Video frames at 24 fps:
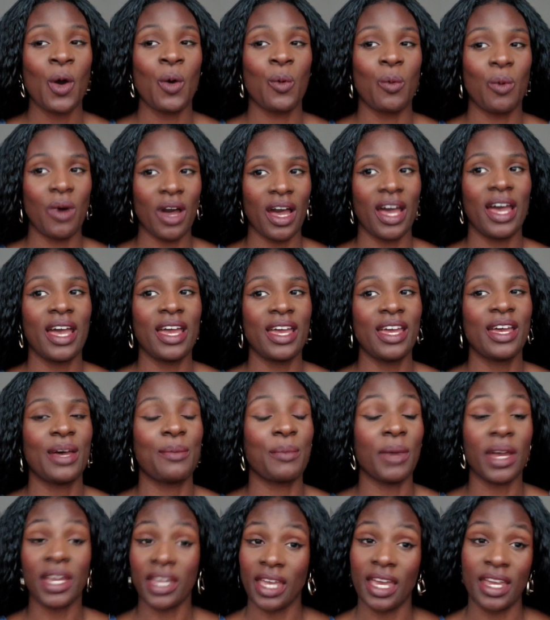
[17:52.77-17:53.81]
why am
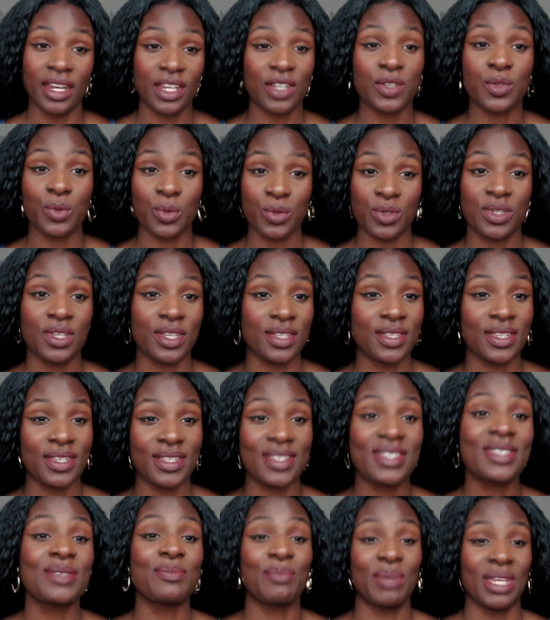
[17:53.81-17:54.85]
I getting exhausted
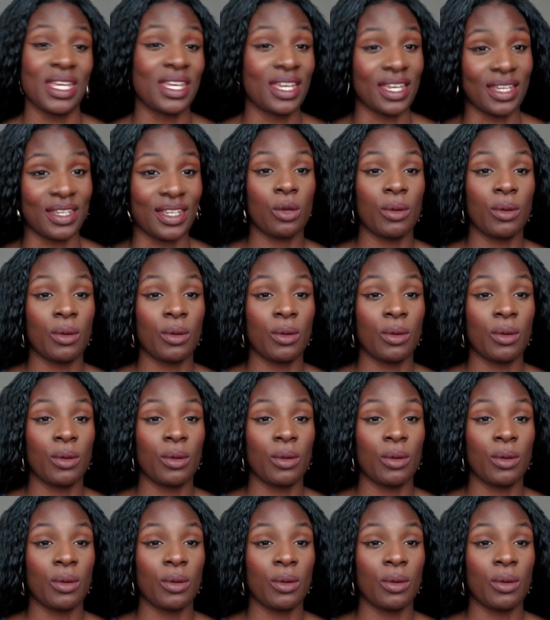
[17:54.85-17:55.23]
speaking?